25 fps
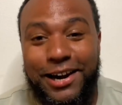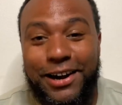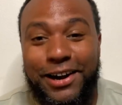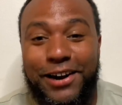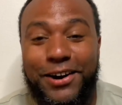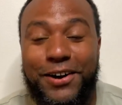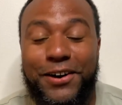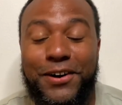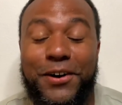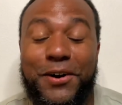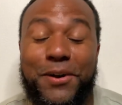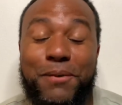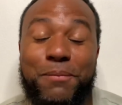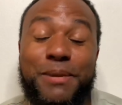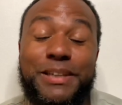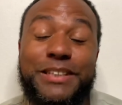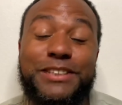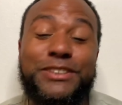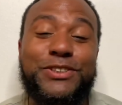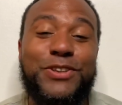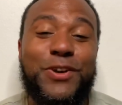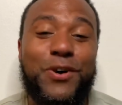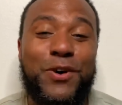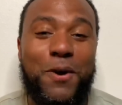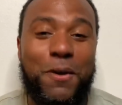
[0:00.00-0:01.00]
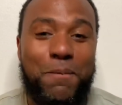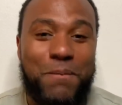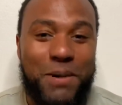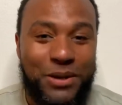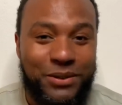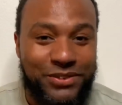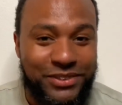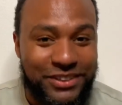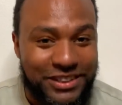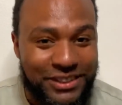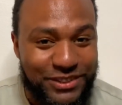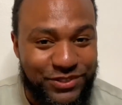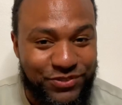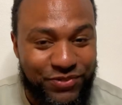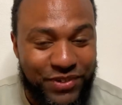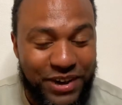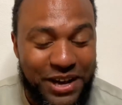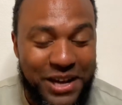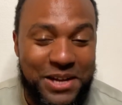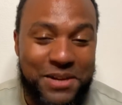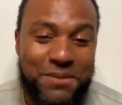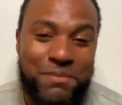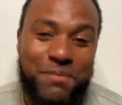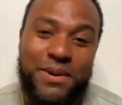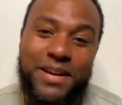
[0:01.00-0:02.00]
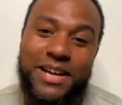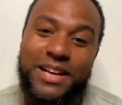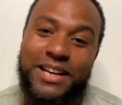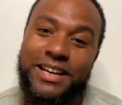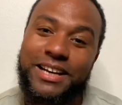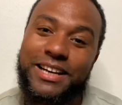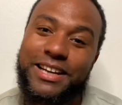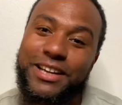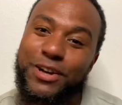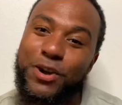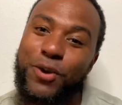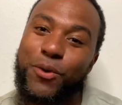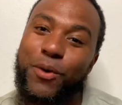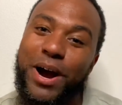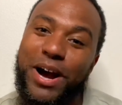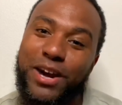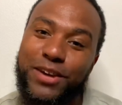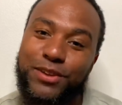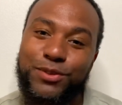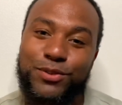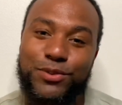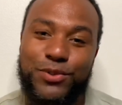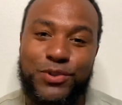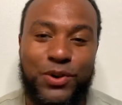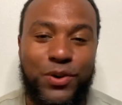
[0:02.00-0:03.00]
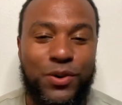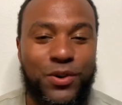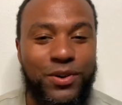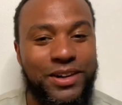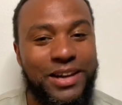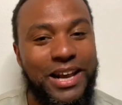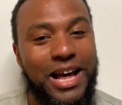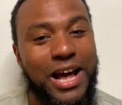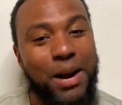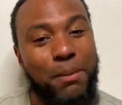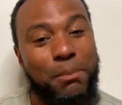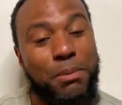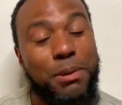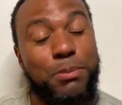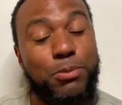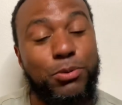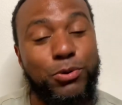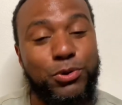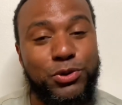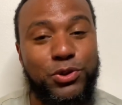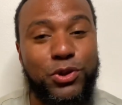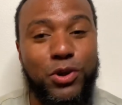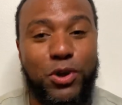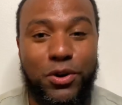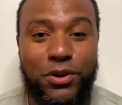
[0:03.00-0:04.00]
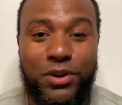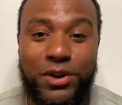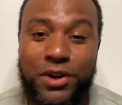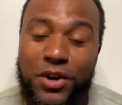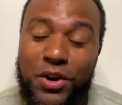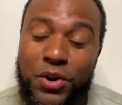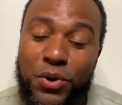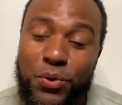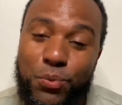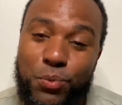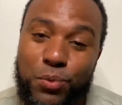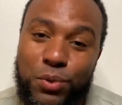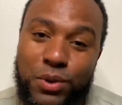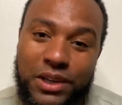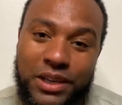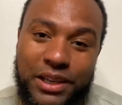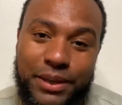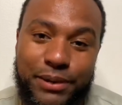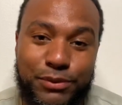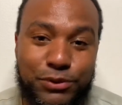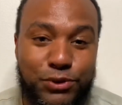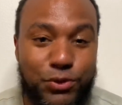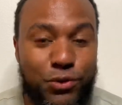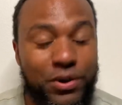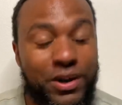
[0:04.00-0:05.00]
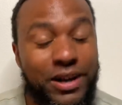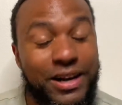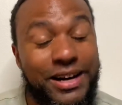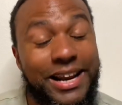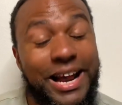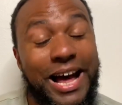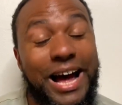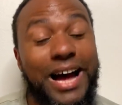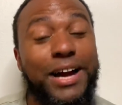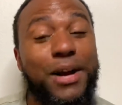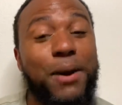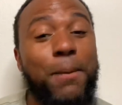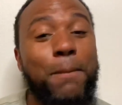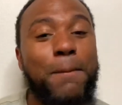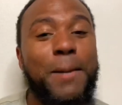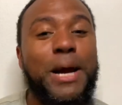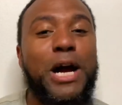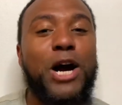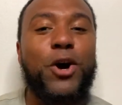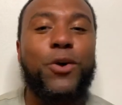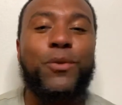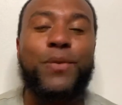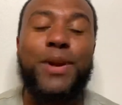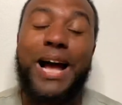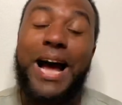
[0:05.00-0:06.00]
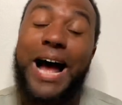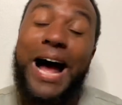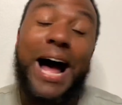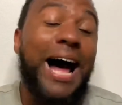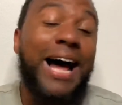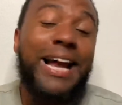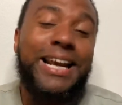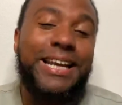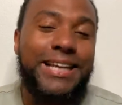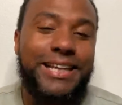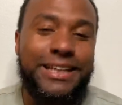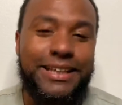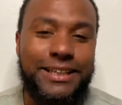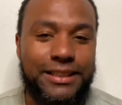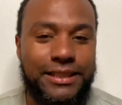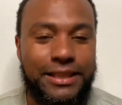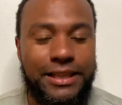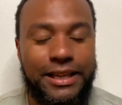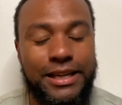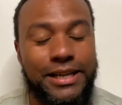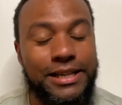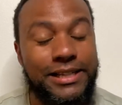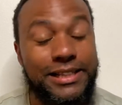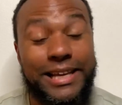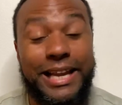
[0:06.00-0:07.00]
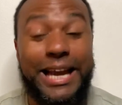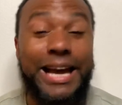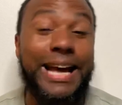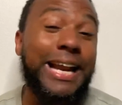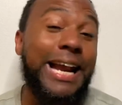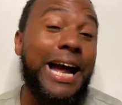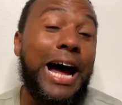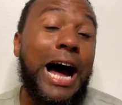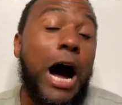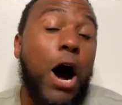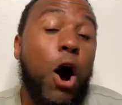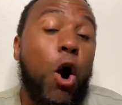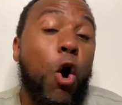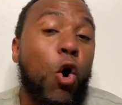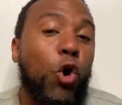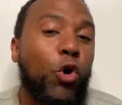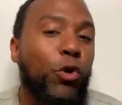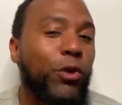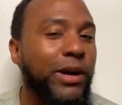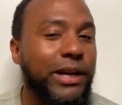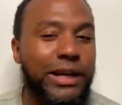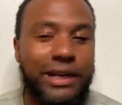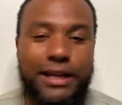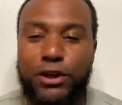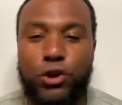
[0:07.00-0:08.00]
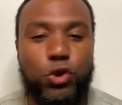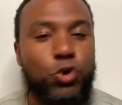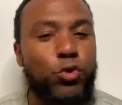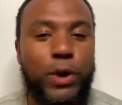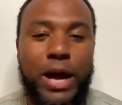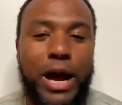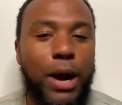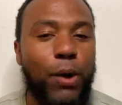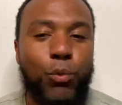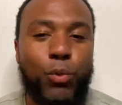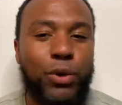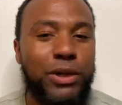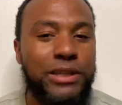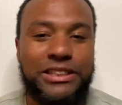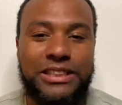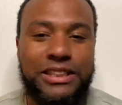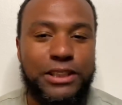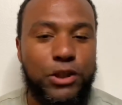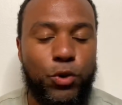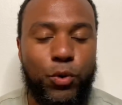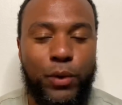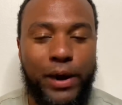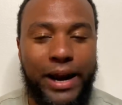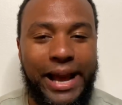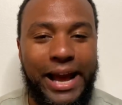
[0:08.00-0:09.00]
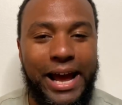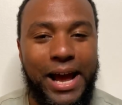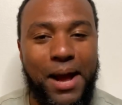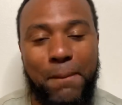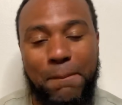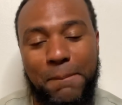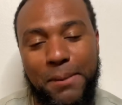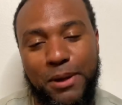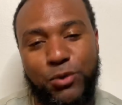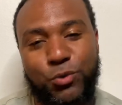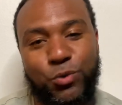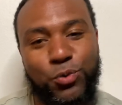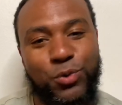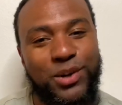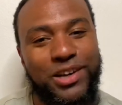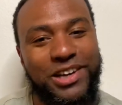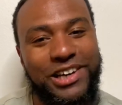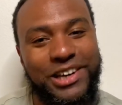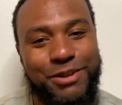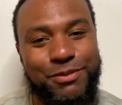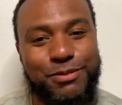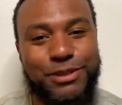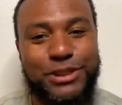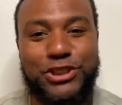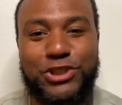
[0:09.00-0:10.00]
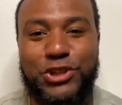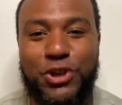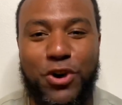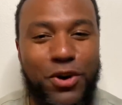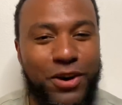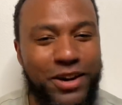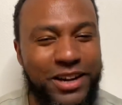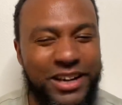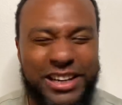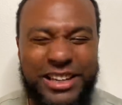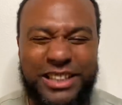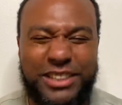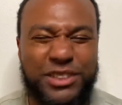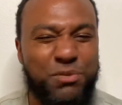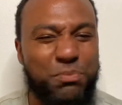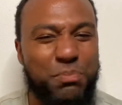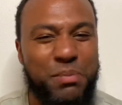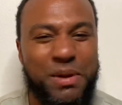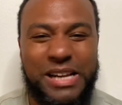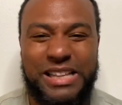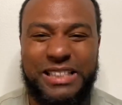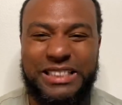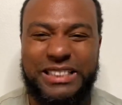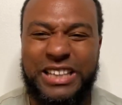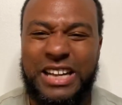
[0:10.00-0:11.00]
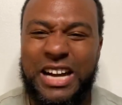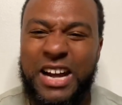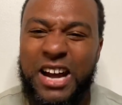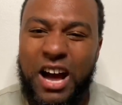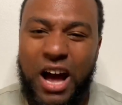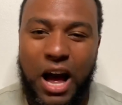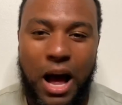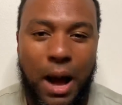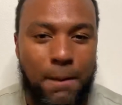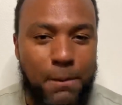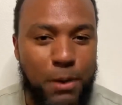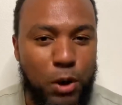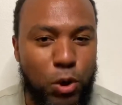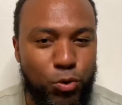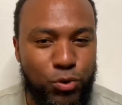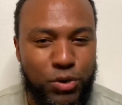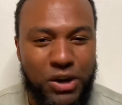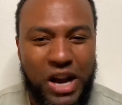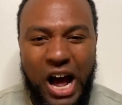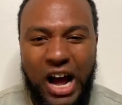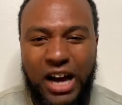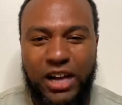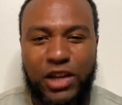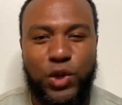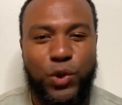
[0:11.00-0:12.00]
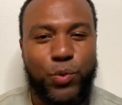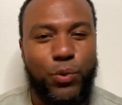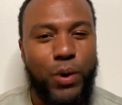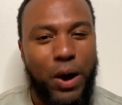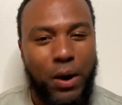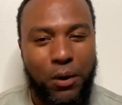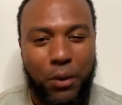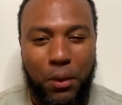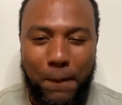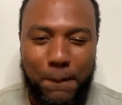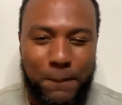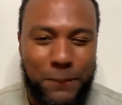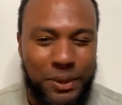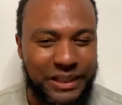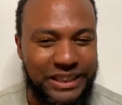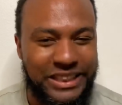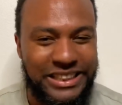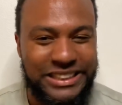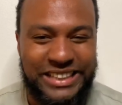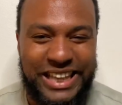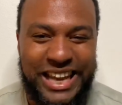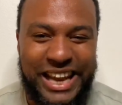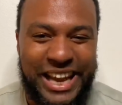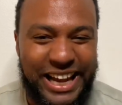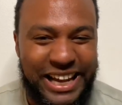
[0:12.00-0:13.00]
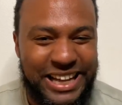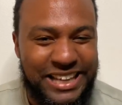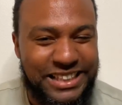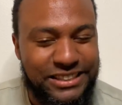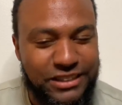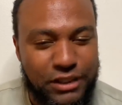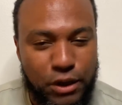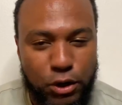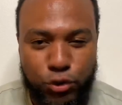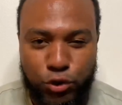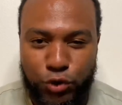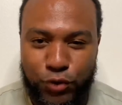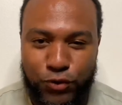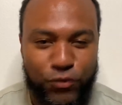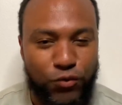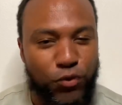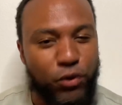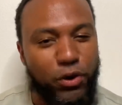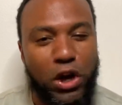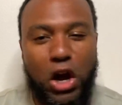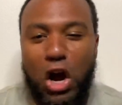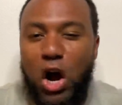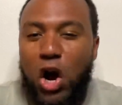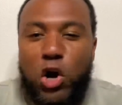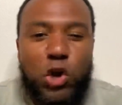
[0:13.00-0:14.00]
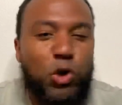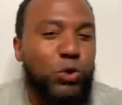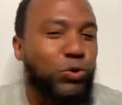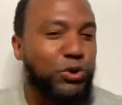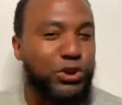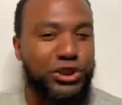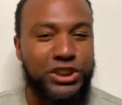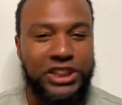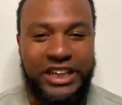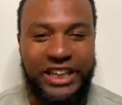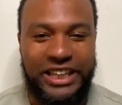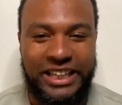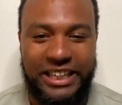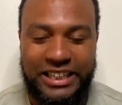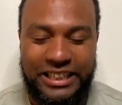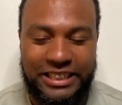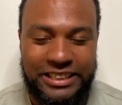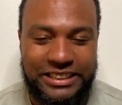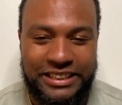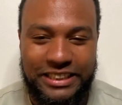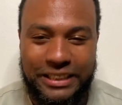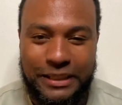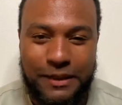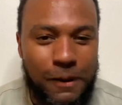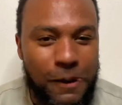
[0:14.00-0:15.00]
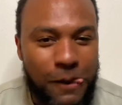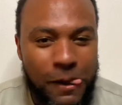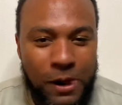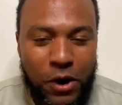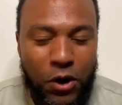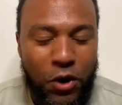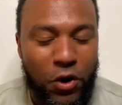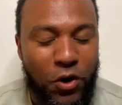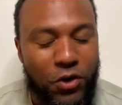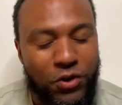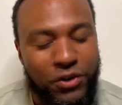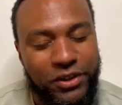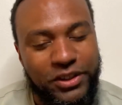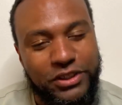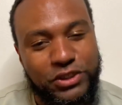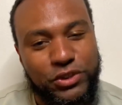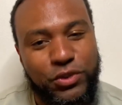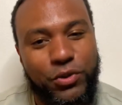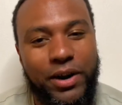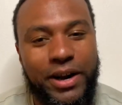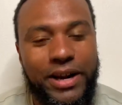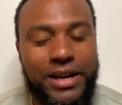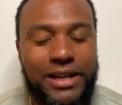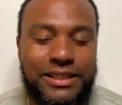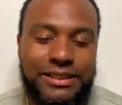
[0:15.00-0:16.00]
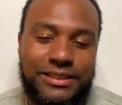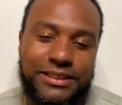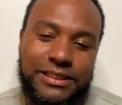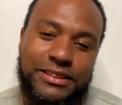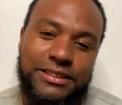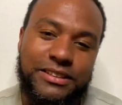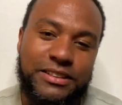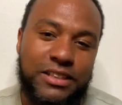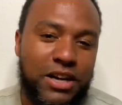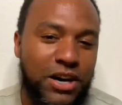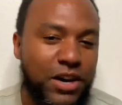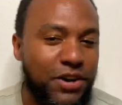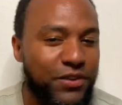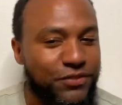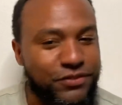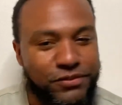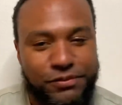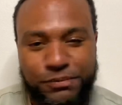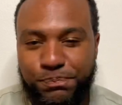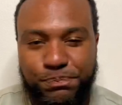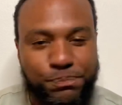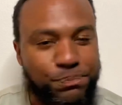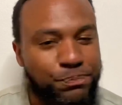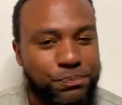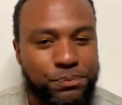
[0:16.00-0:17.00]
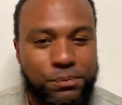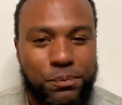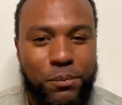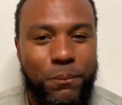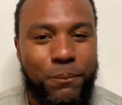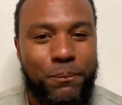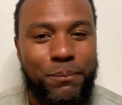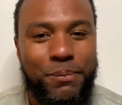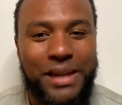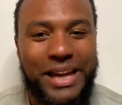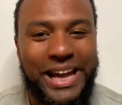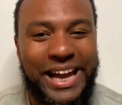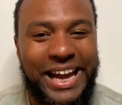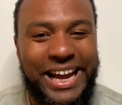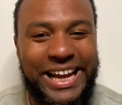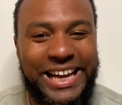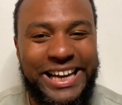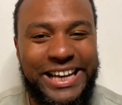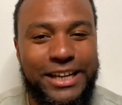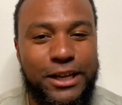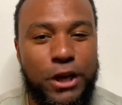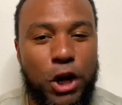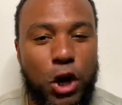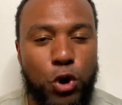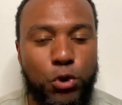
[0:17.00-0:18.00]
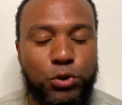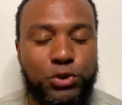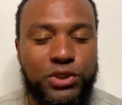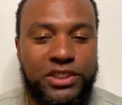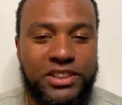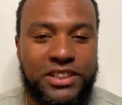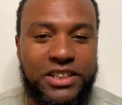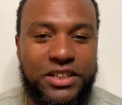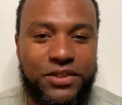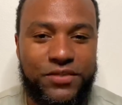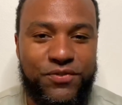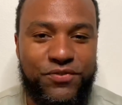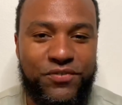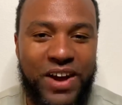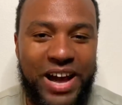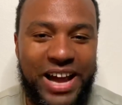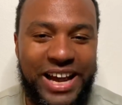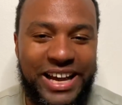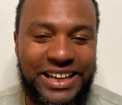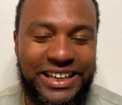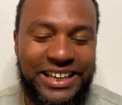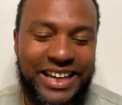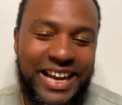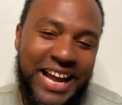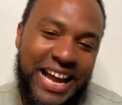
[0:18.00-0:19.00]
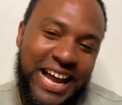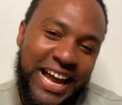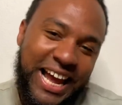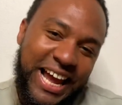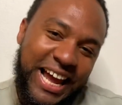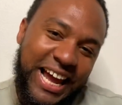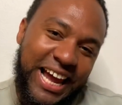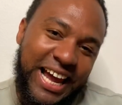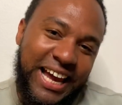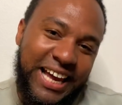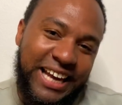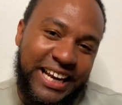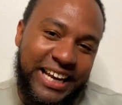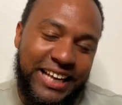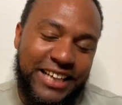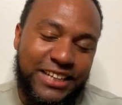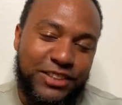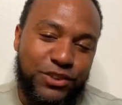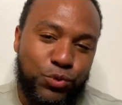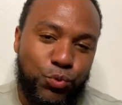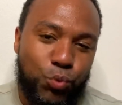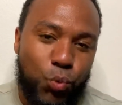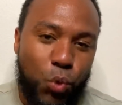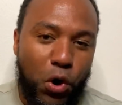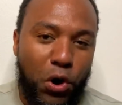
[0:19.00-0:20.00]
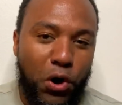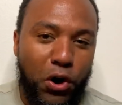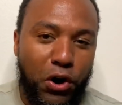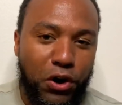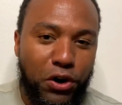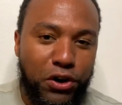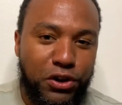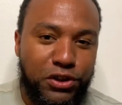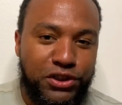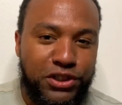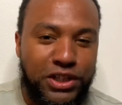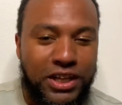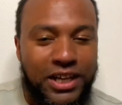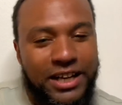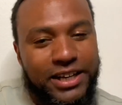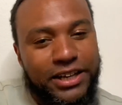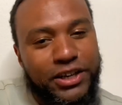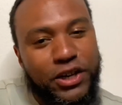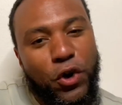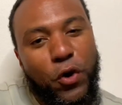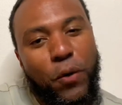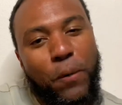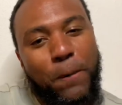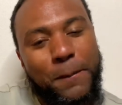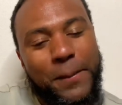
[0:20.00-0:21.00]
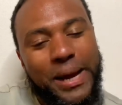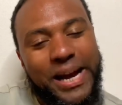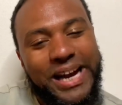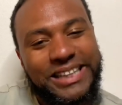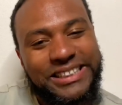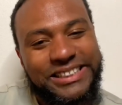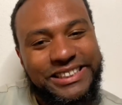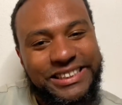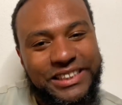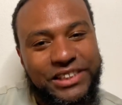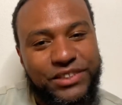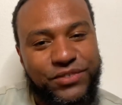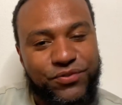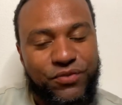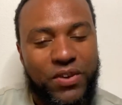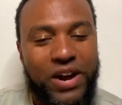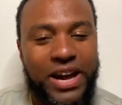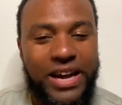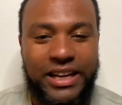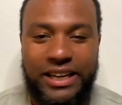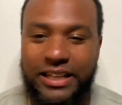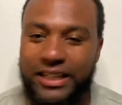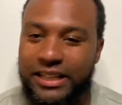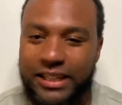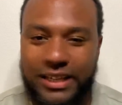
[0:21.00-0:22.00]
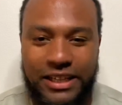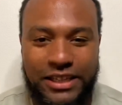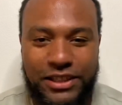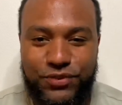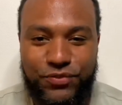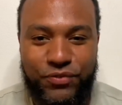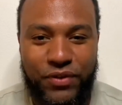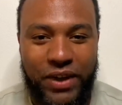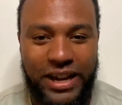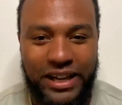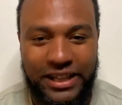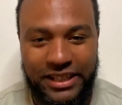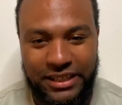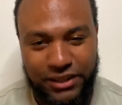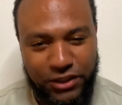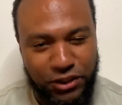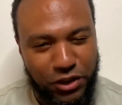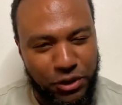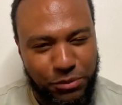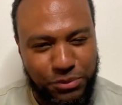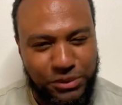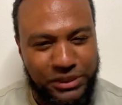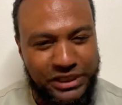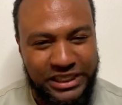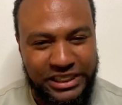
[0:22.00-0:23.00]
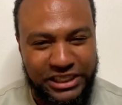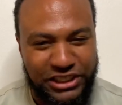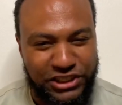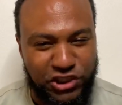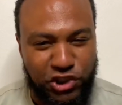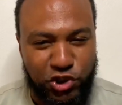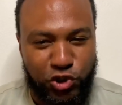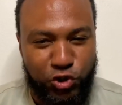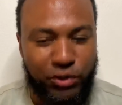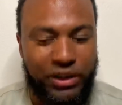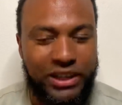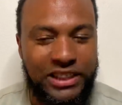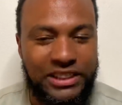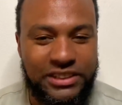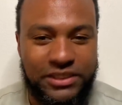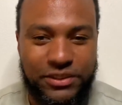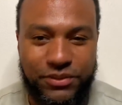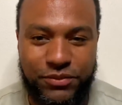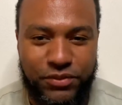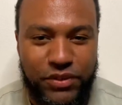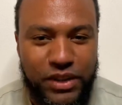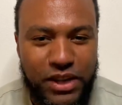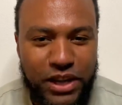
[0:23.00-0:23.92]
Let's talk about this fight, man. Did it go how you thought? A lot of people thought Woodley was going to knock him out. I didn't think that. I already knew that wasn't going to happen. Woodley was talking this mess. I'm going to knock you out. I'm going to put these hands on you for the OGs and all this crazy stuff. And he goes into the fight, and his words don't match his fight. His fight, you know what I'm saying, just aggressive.